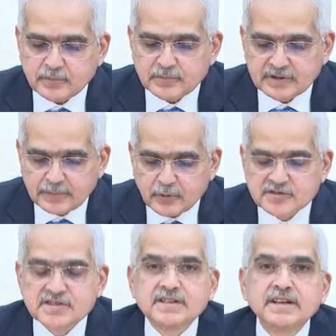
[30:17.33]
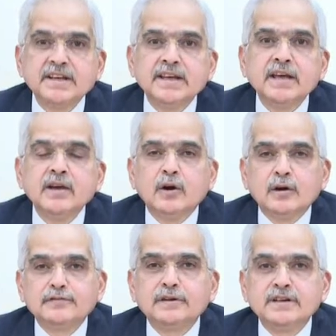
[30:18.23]
repository of
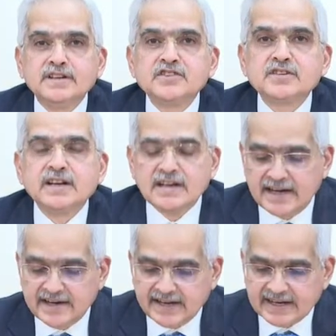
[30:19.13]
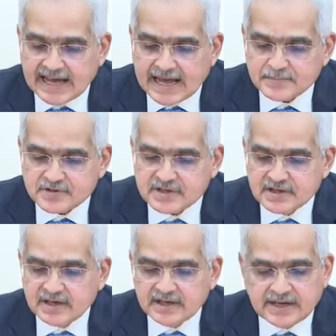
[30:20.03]
digital lending apps
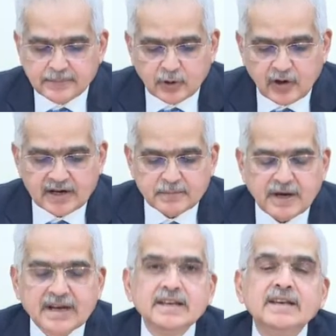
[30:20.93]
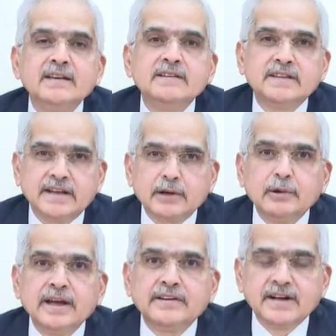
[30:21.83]
deployed by the
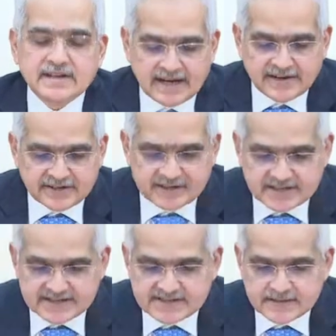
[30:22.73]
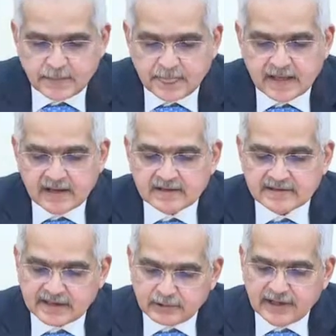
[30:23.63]
regulated entities. The
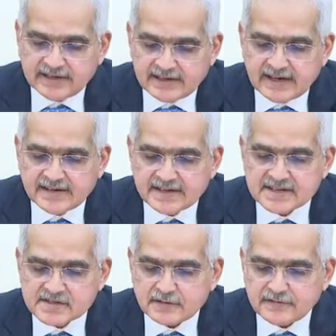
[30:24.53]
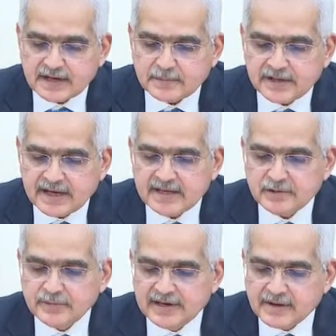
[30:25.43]
regulated entities of RBI
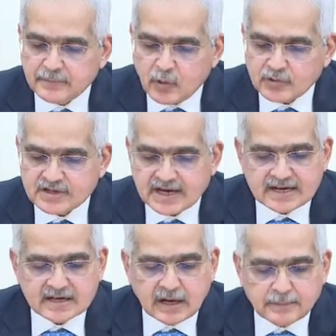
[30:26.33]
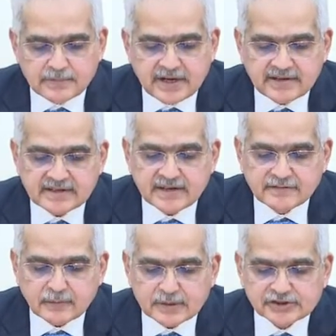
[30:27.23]
will report and update
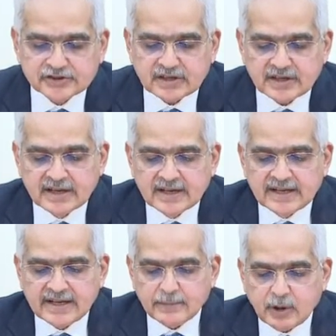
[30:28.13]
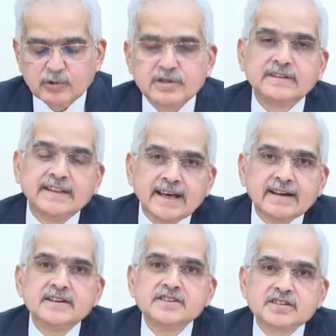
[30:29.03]
information about their
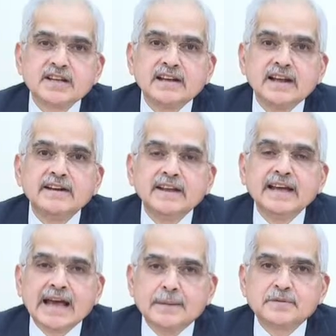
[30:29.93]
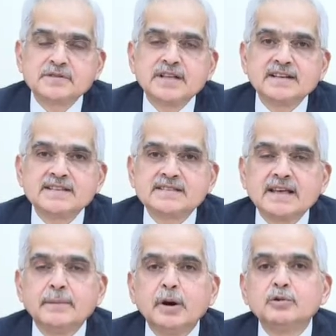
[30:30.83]
digital lending apps, that is,
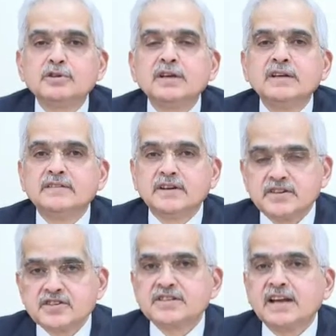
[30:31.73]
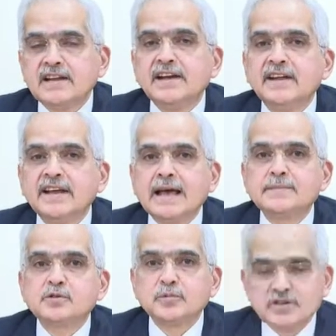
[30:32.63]
about the digital lending
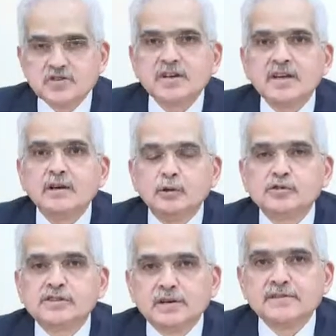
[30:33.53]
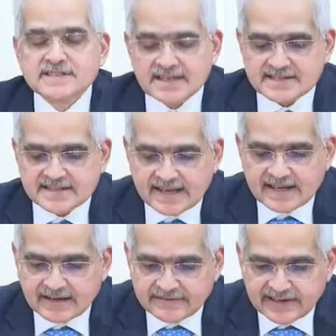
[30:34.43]
apps whose services they are
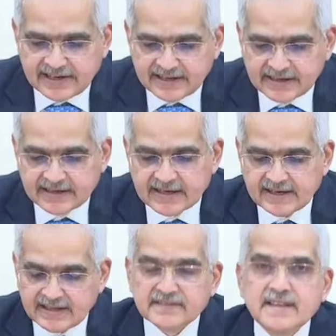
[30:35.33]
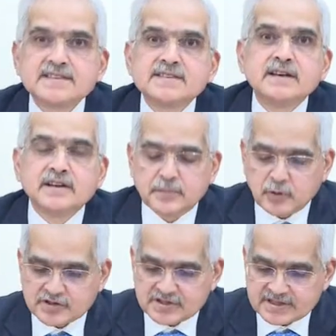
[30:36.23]
availing in this
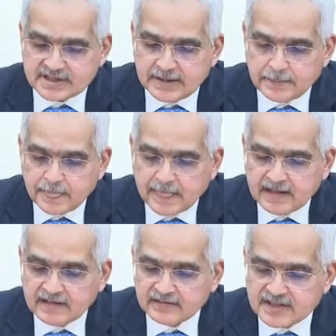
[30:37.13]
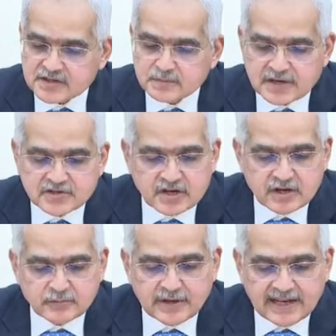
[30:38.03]
repository. This measure
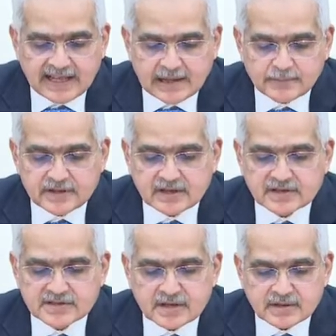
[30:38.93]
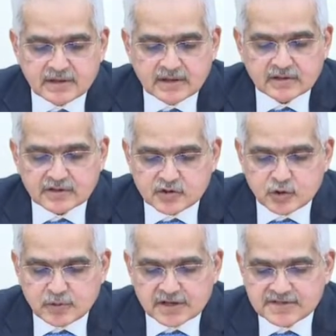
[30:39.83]
will help the
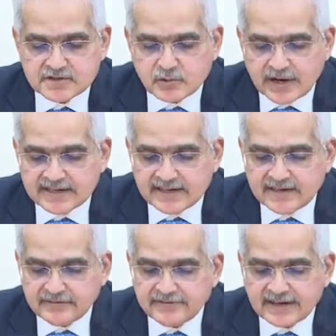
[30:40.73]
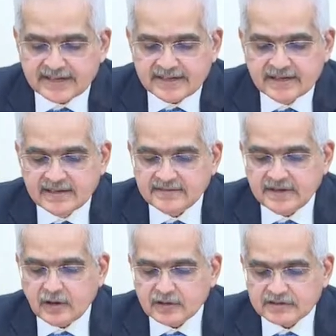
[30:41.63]
consumers to identify the
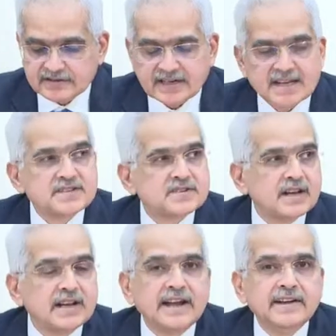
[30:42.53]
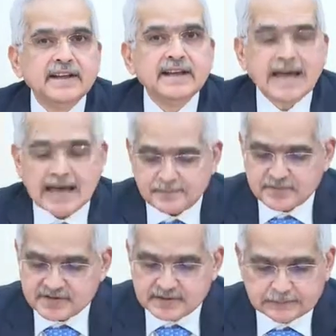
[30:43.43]
unauthorized lending apps.